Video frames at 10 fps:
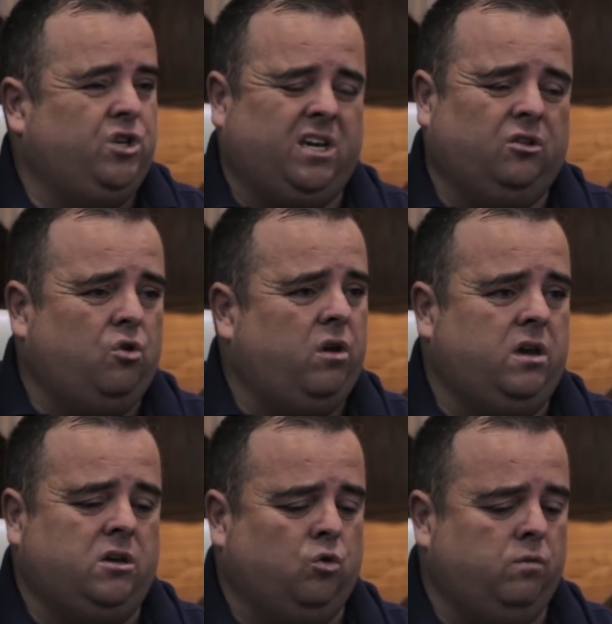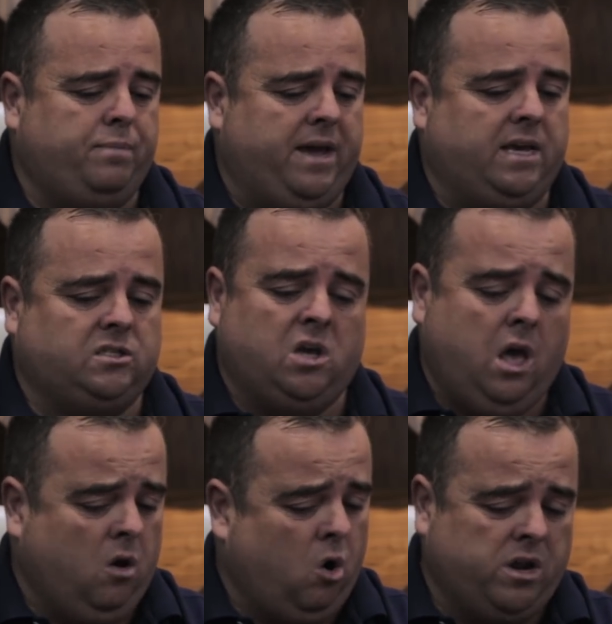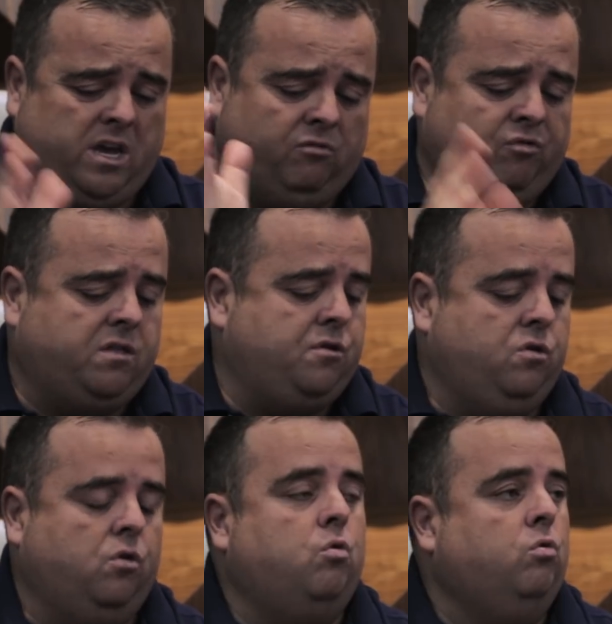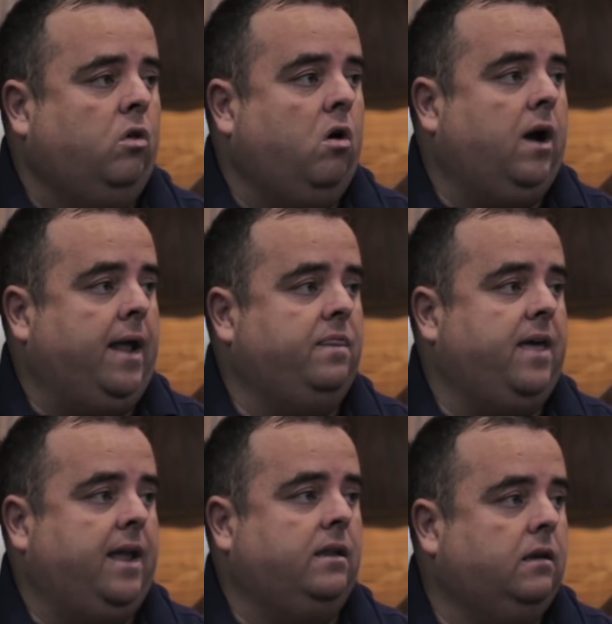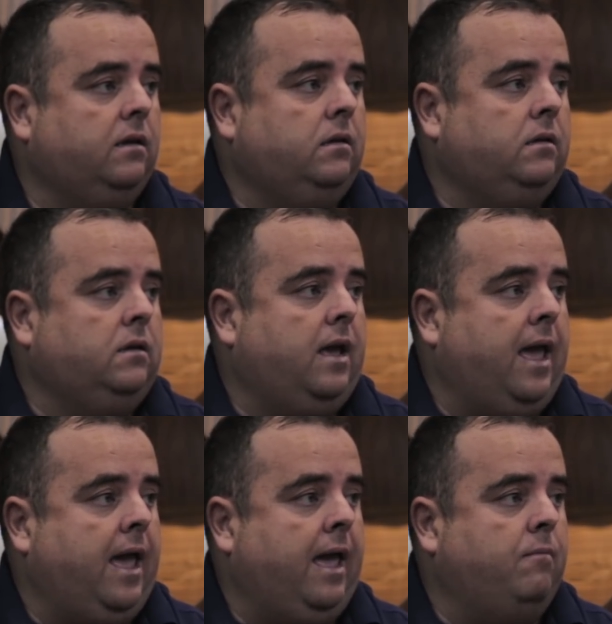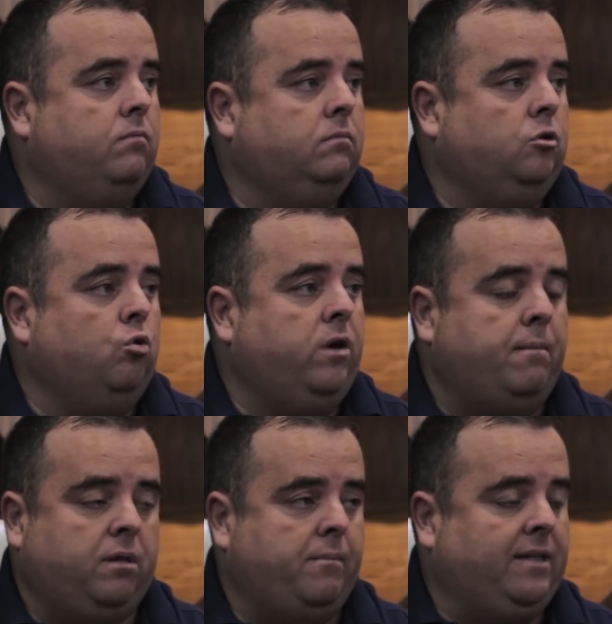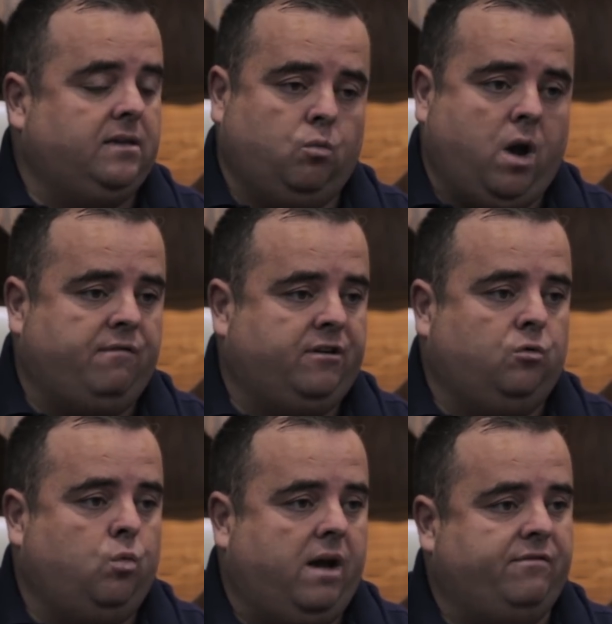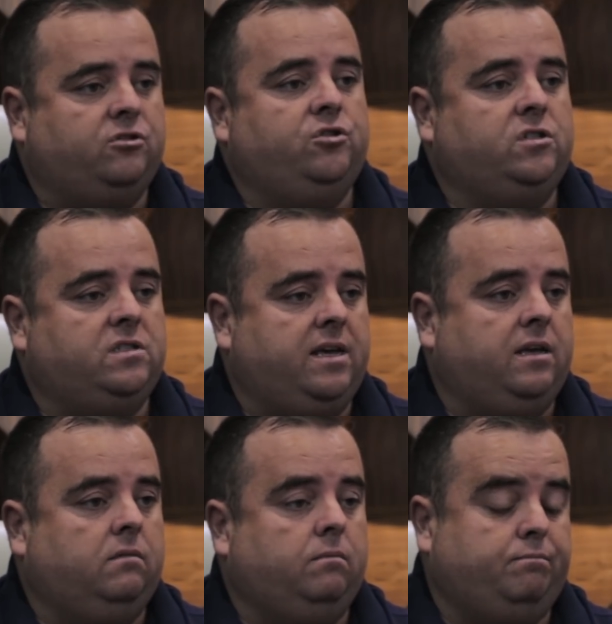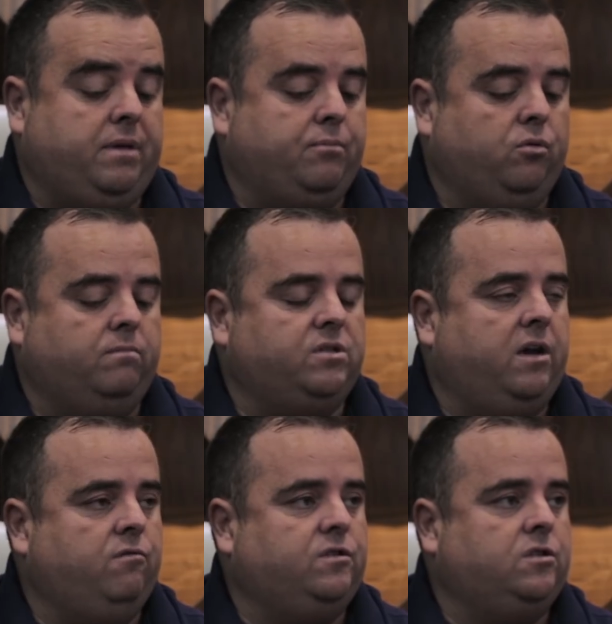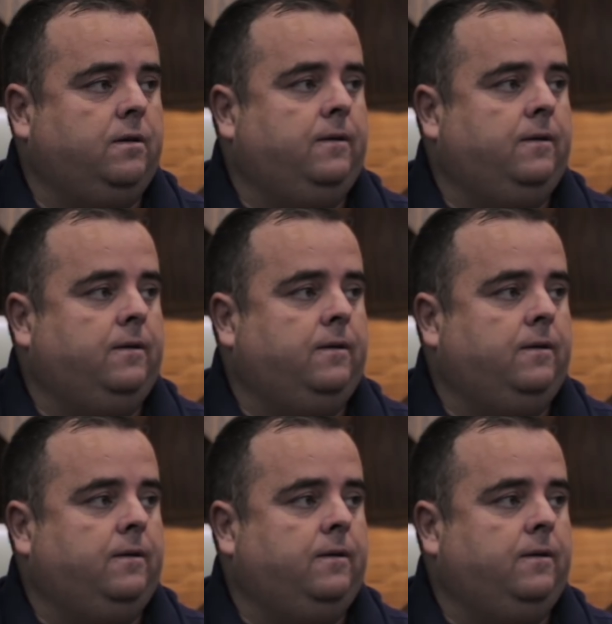So you can do it at your own pace, or you can read through the whole lot and then go and implement it, whatever suits the people themselves.